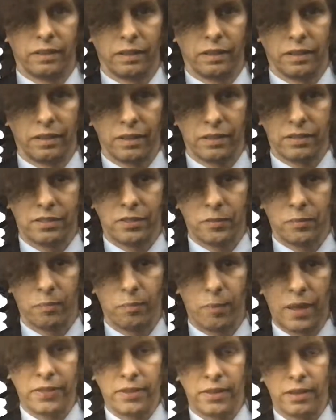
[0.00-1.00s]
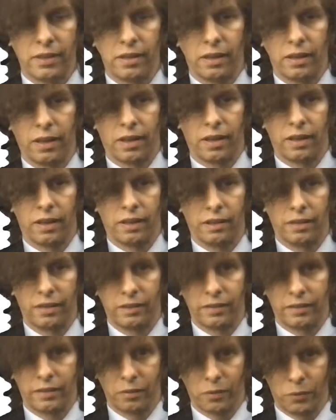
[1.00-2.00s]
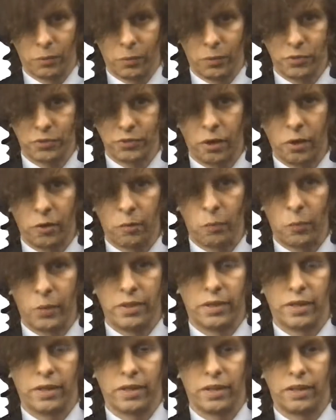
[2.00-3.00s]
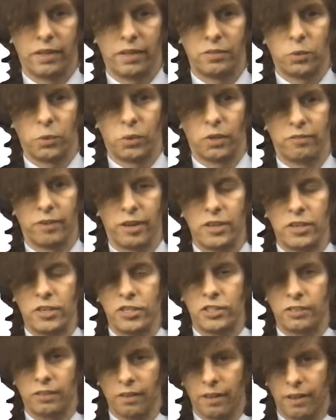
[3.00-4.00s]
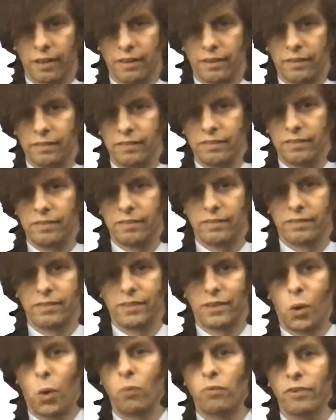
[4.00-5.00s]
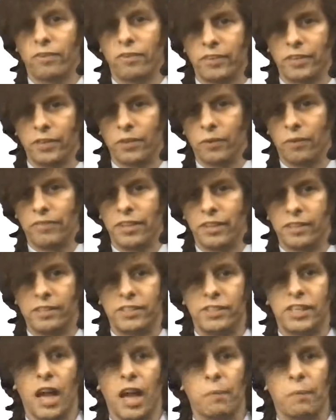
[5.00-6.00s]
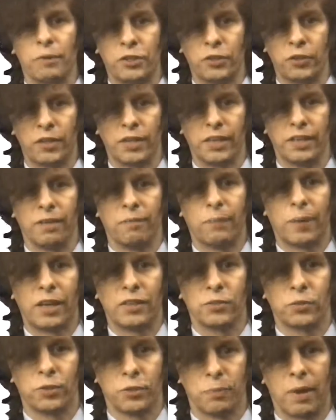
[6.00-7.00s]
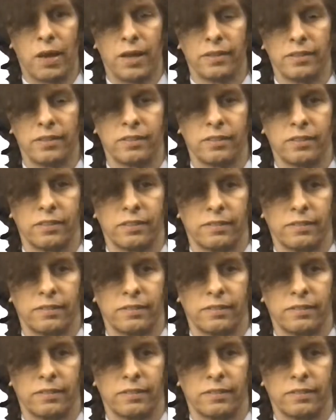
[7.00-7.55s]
This method will start with a sort of an overview of the geometry of best response.